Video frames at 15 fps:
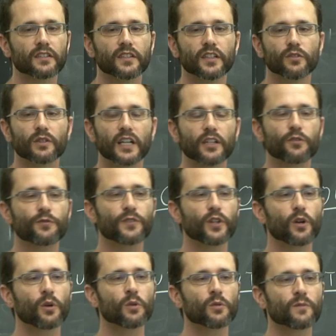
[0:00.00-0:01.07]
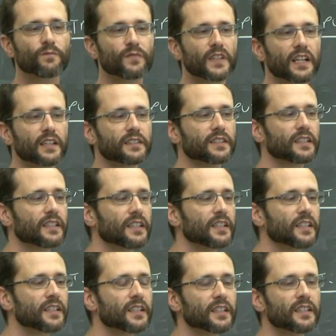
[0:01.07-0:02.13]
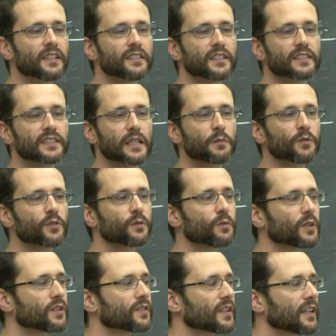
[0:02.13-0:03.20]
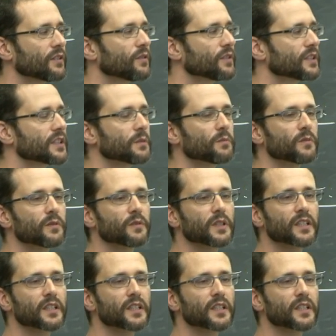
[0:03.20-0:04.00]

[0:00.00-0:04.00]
Then you kind of know that uh, the sum of squares algorithm, uh,